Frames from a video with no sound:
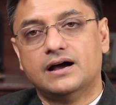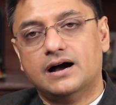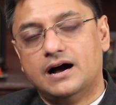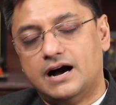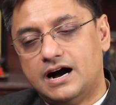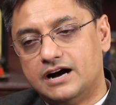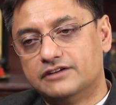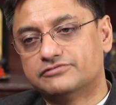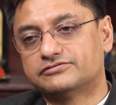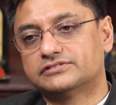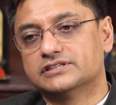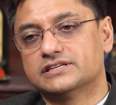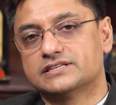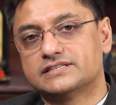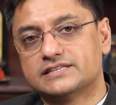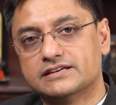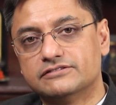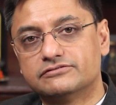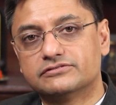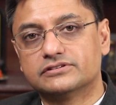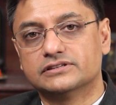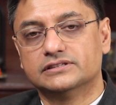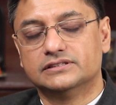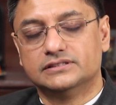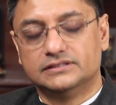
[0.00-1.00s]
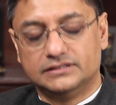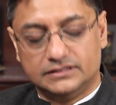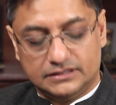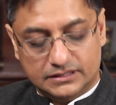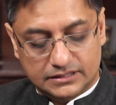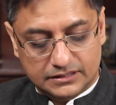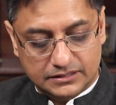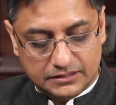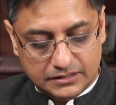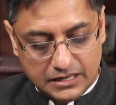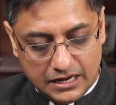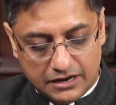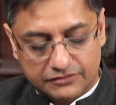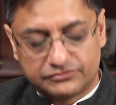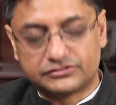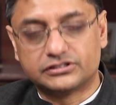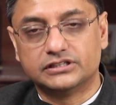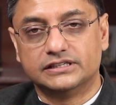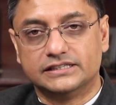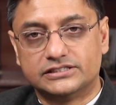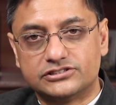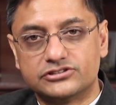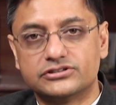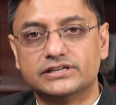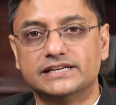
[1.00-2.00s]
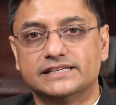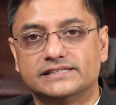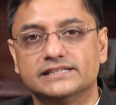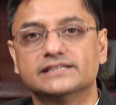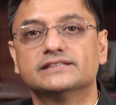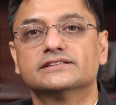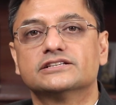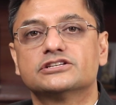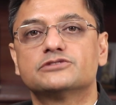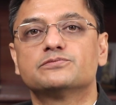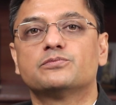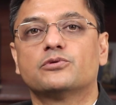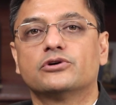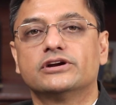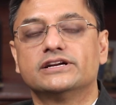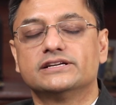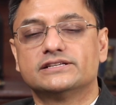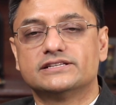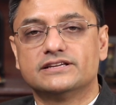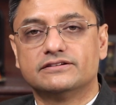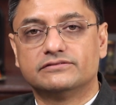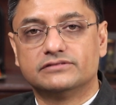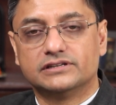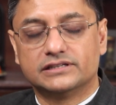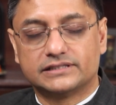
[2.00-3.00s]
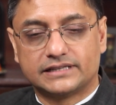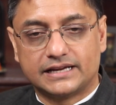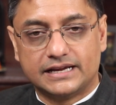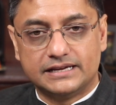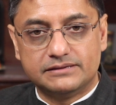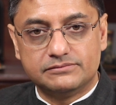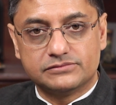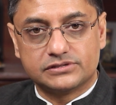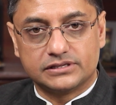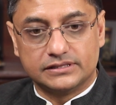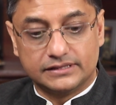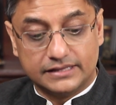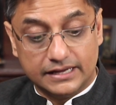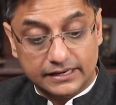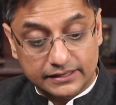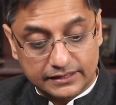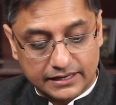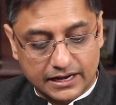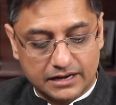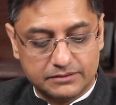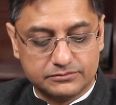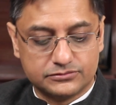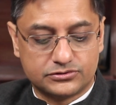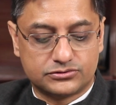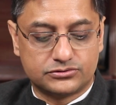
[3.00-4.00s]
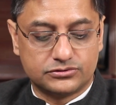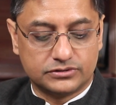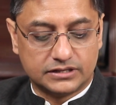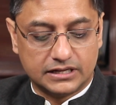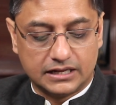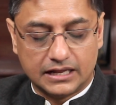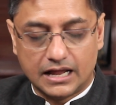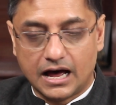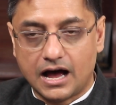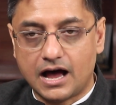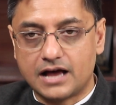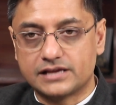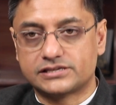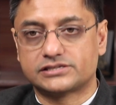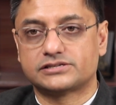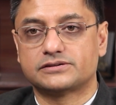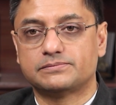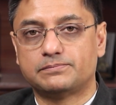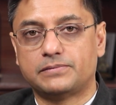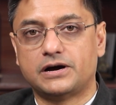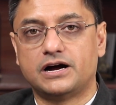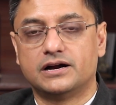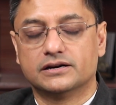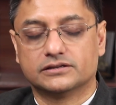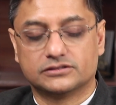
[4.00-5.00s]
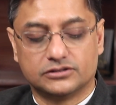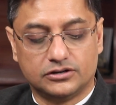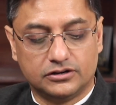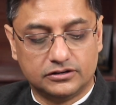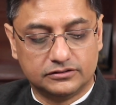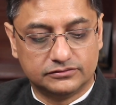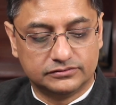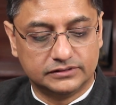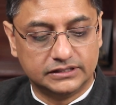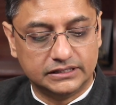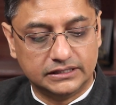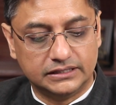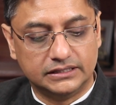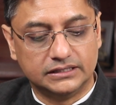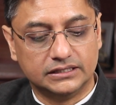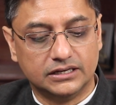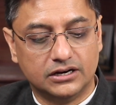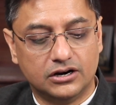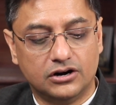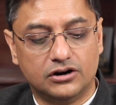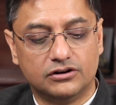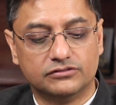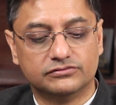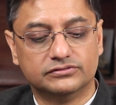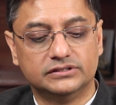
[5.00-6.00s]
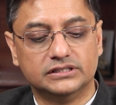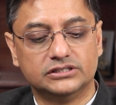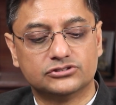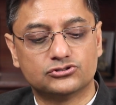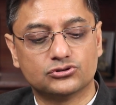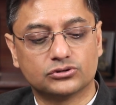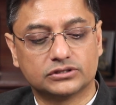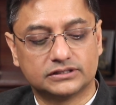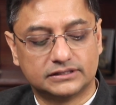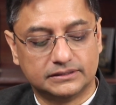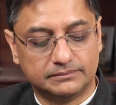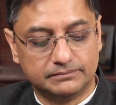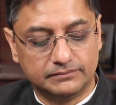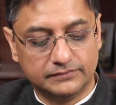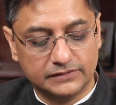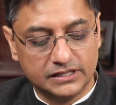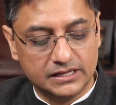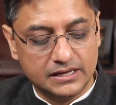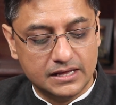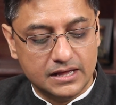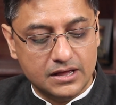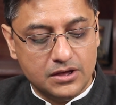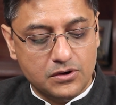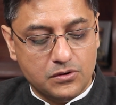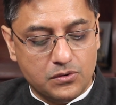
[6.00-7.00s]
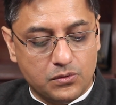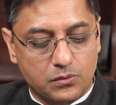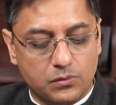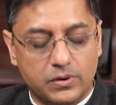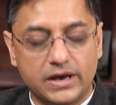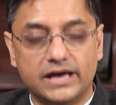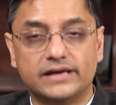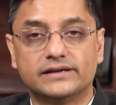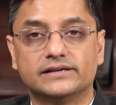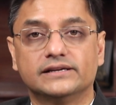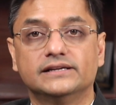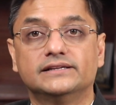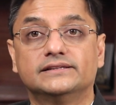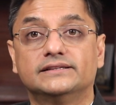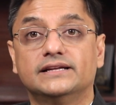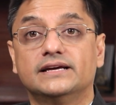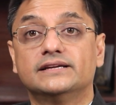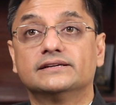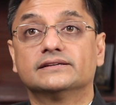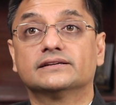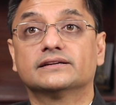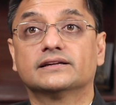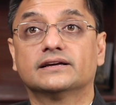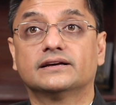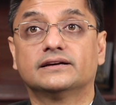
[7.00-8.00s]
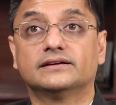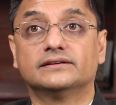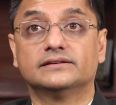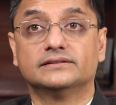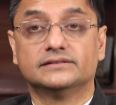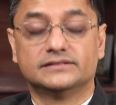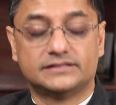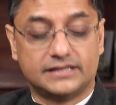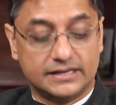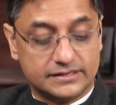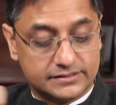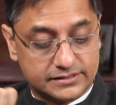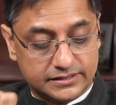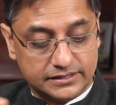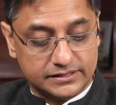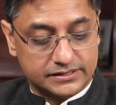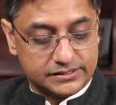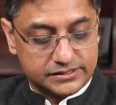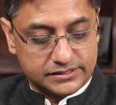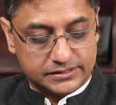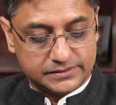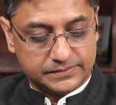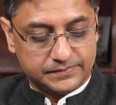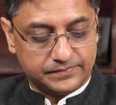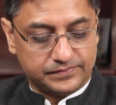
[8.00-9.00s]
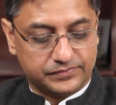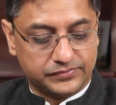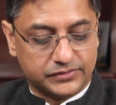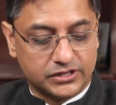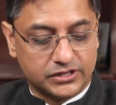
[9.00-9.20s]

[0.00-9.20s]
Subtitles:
after iterating this point several times, and then comes to the last part of the Suktam, where it then says this: